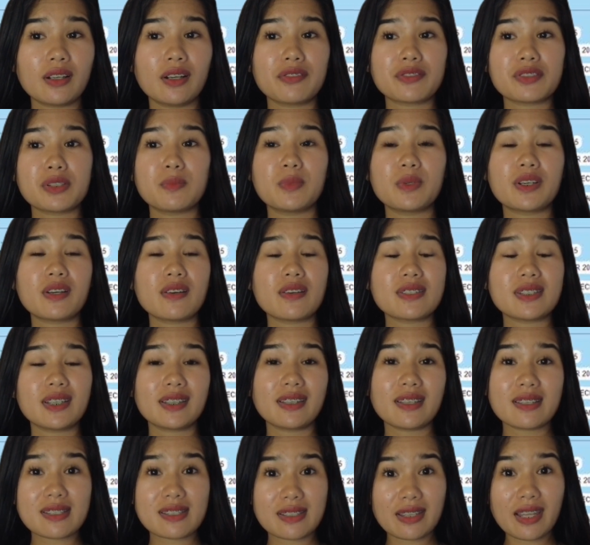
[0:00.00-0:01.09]
country because
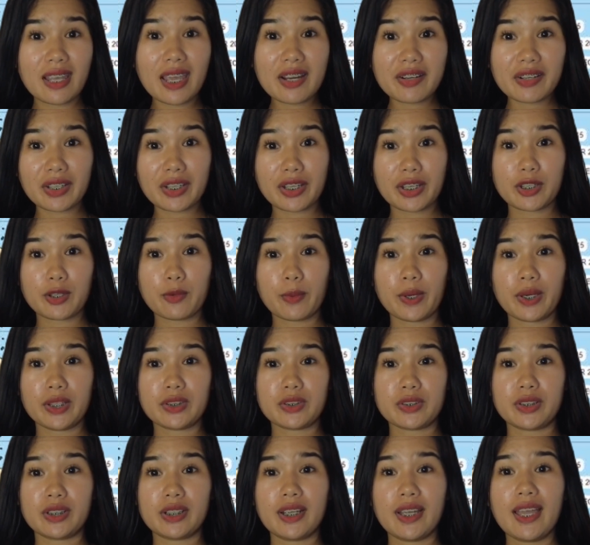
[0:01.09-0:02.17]
it is near the
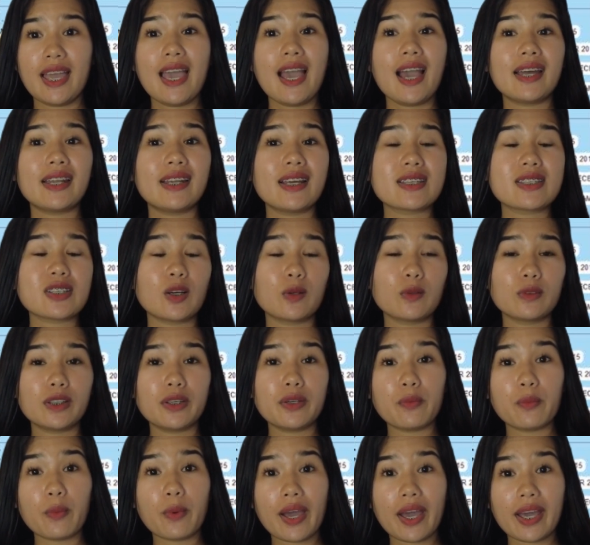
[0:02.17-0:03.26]
equator and has
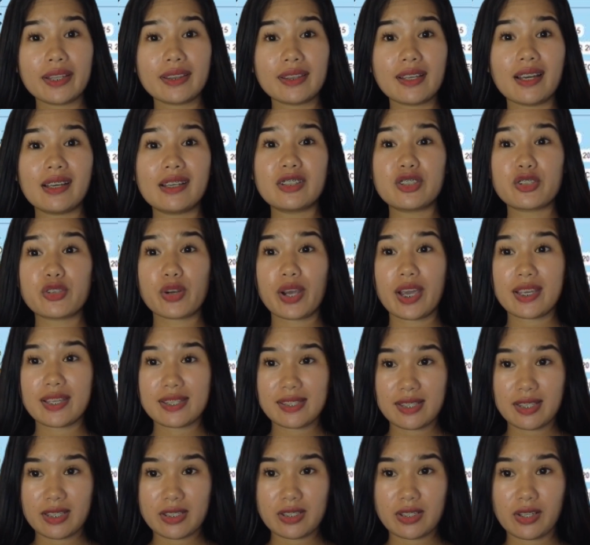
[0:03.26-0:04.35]
only wet and dry
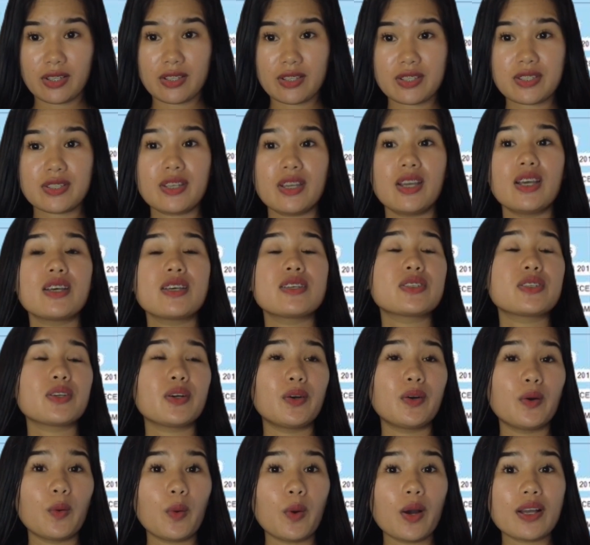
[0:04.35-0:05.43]
seasons.
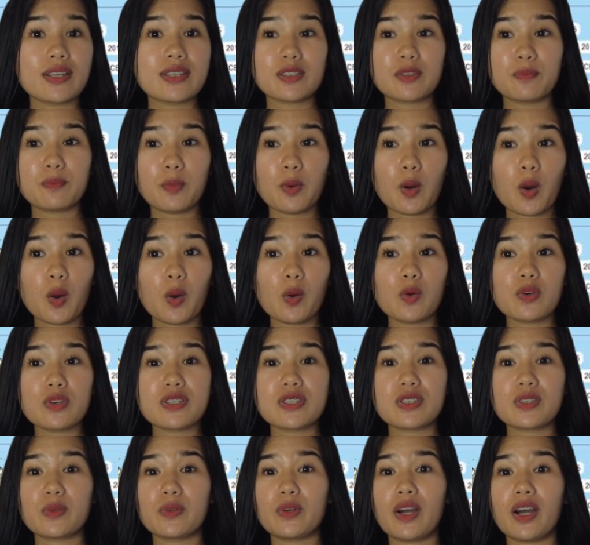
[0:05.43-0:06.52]
So as
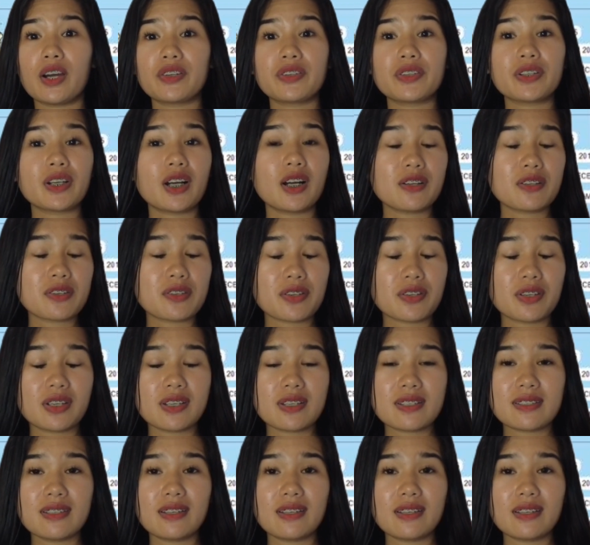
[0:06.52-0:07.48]
opposed to other countries